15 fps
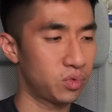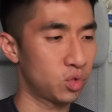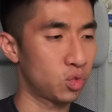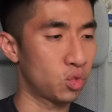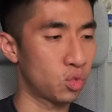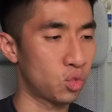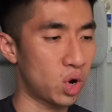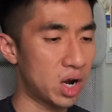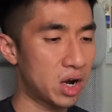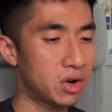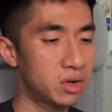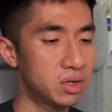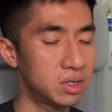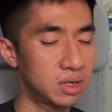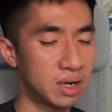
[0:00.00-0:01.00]

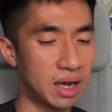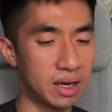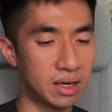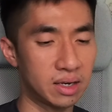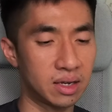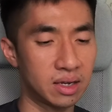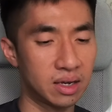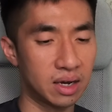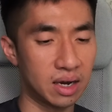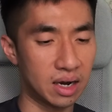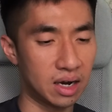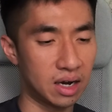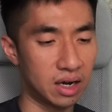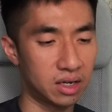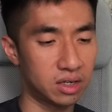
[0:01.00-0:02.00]
wear and
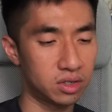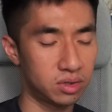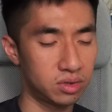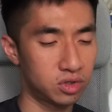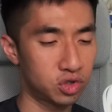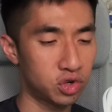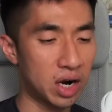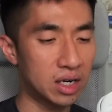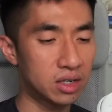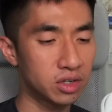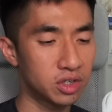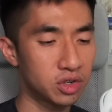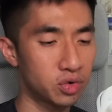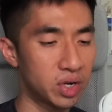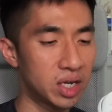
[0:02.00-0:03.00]
trials
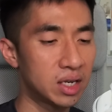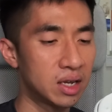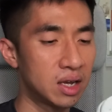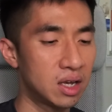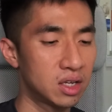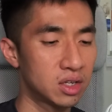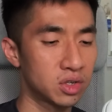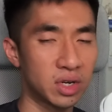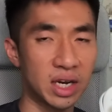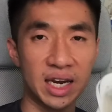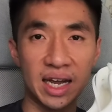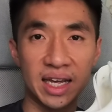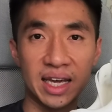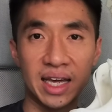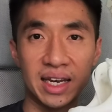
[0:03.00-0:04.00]
to it, so that
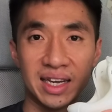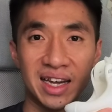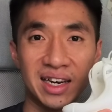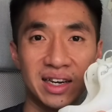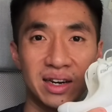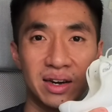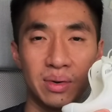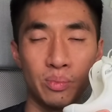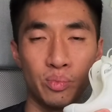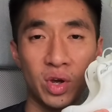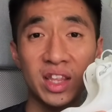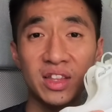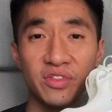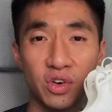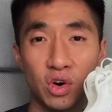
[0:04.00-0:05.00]
I can kind of
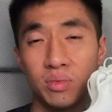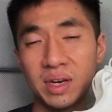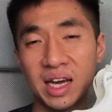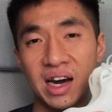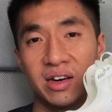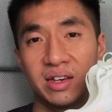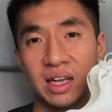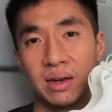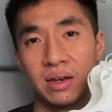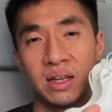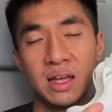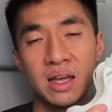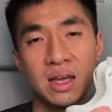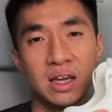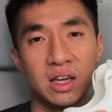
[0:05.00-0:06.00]
break the foam down and
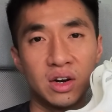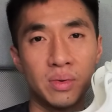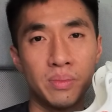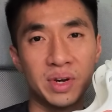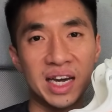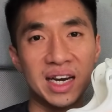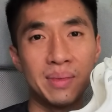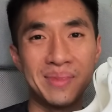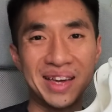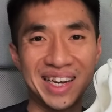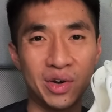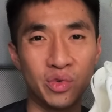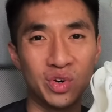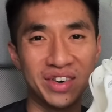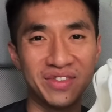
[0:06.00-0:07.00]
kind of make
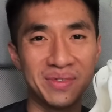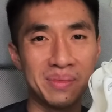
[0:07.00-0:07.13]
it work for